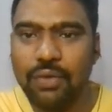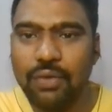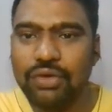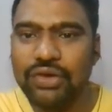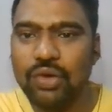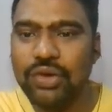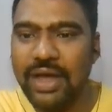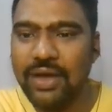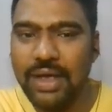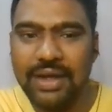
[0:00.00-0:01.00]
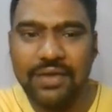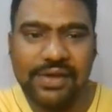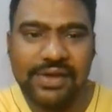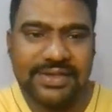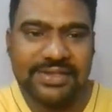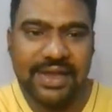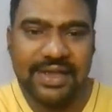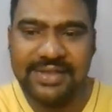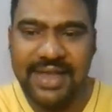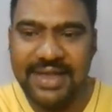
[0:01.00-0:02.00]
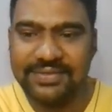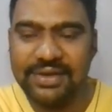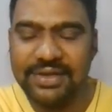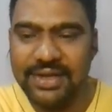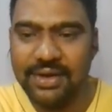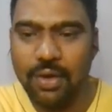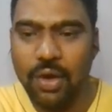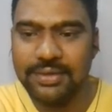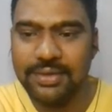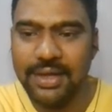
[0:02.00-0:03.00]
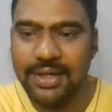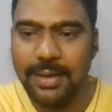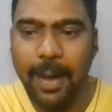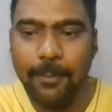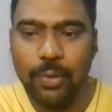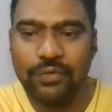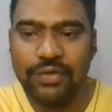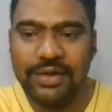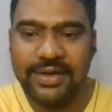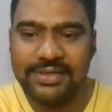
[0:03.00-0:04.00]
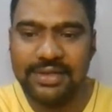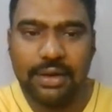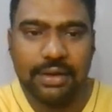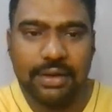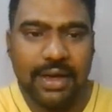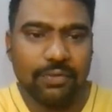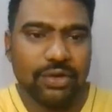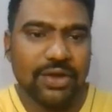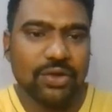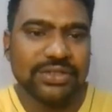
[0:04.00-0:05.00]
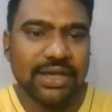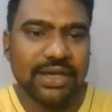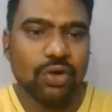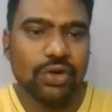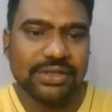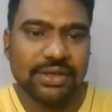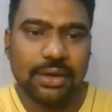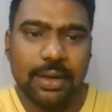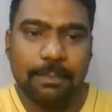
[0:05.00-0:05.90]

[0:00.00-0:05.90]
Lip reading: So we don't have any filters like SAS filter on the Apollo filters. Like we can use keywords,